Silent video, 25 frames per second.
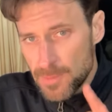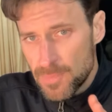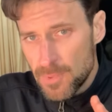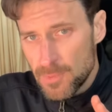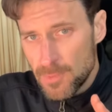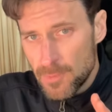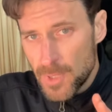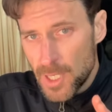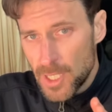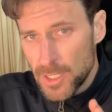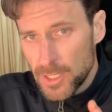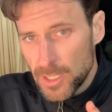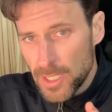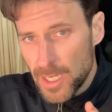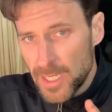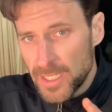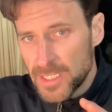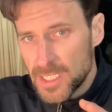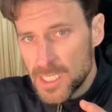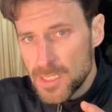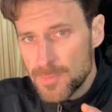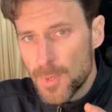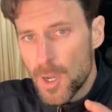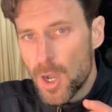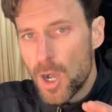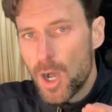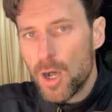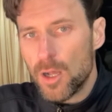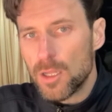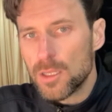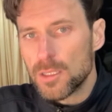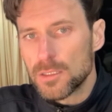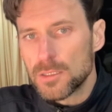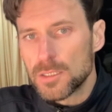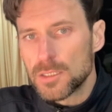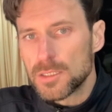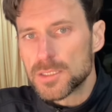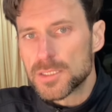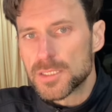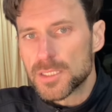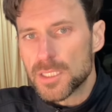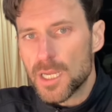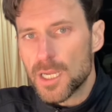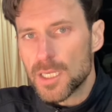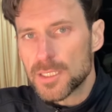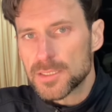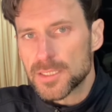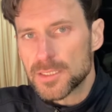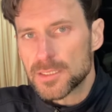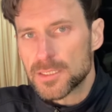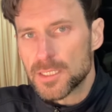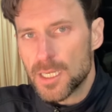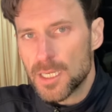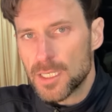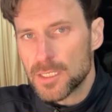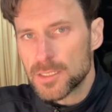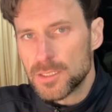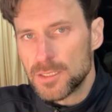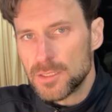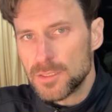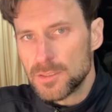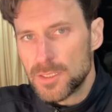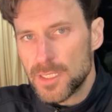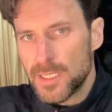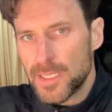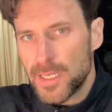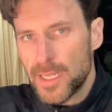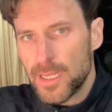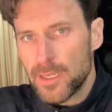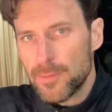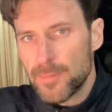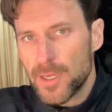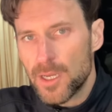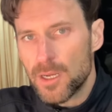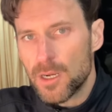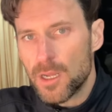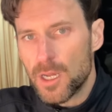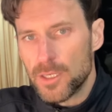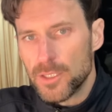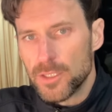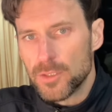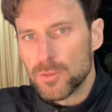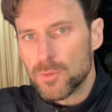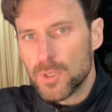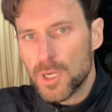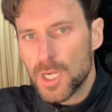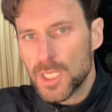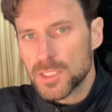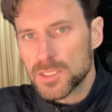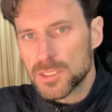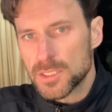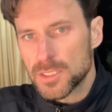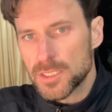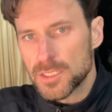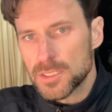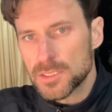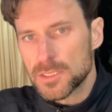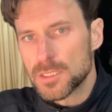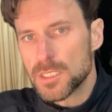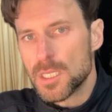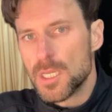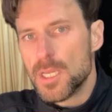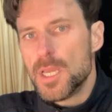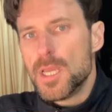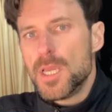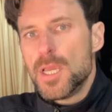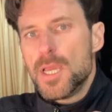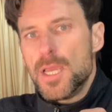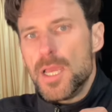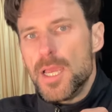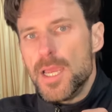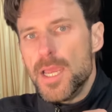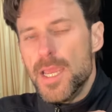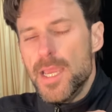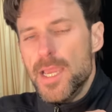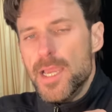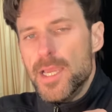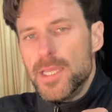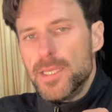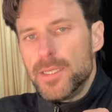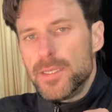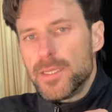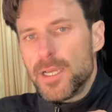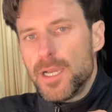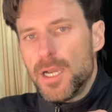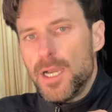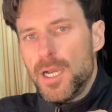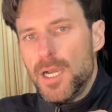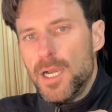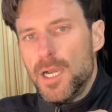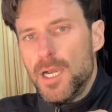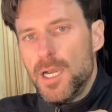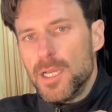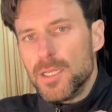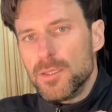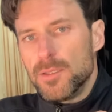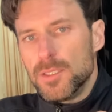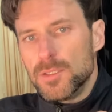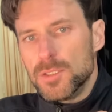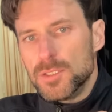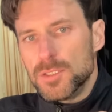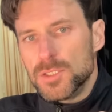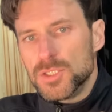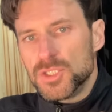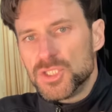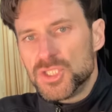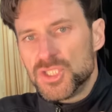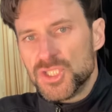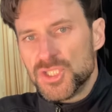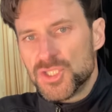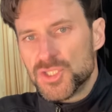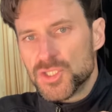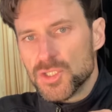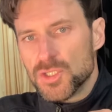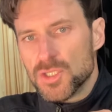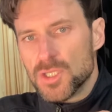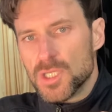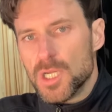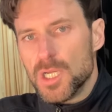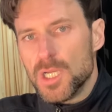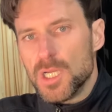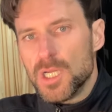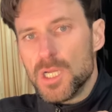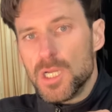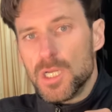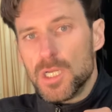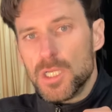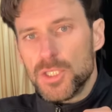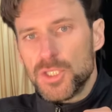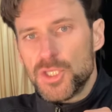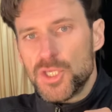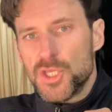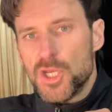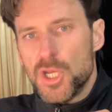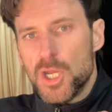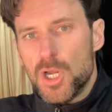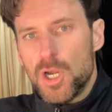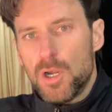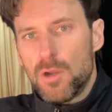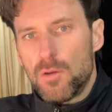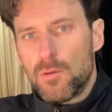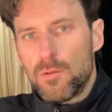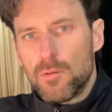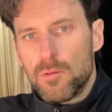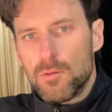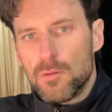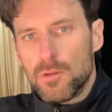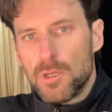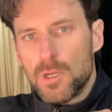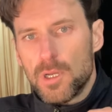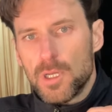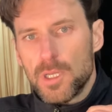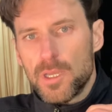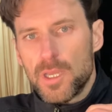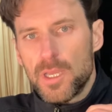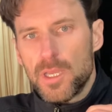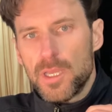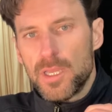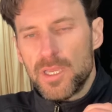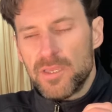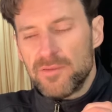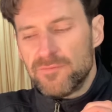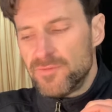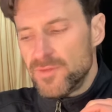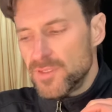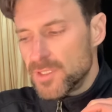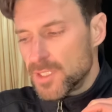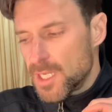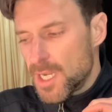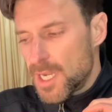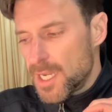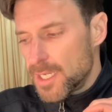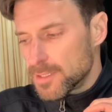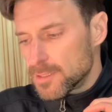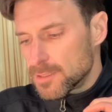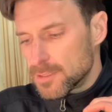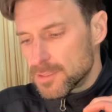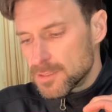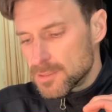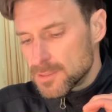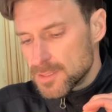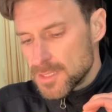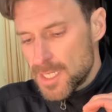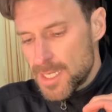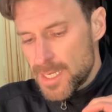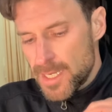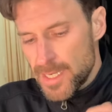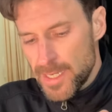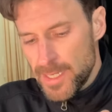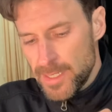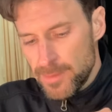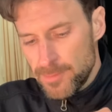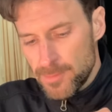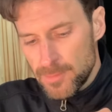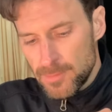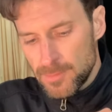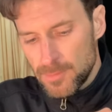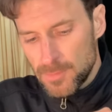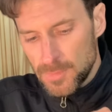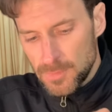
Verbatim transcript: them on your, keep all of these stocks I talked to you today about on your watch list. And uh, just, you know, if you got time